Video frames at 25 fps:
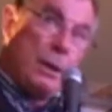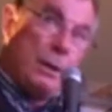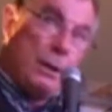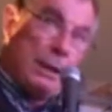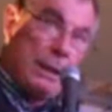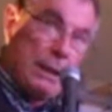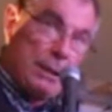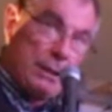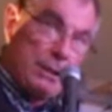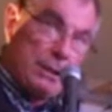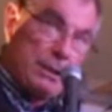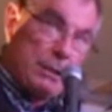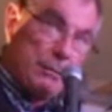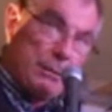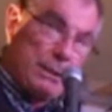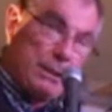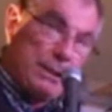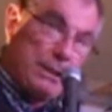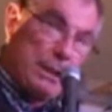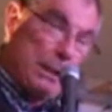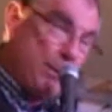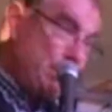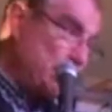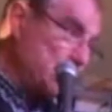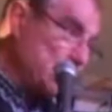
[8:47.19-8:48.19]
Now, there's some
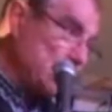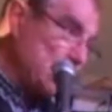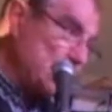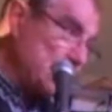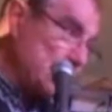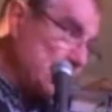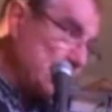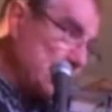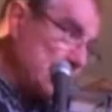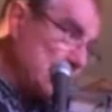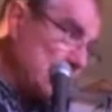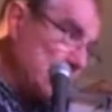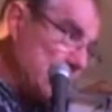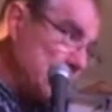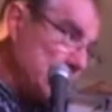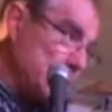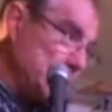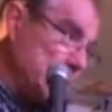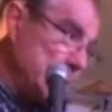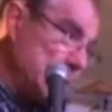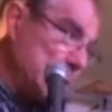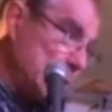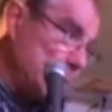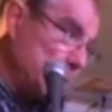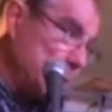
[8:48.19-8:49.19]
assumptions. I've just gone to
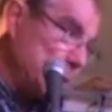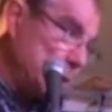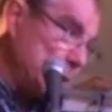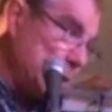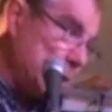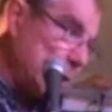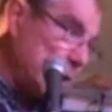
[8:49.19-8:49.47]
some assumptions.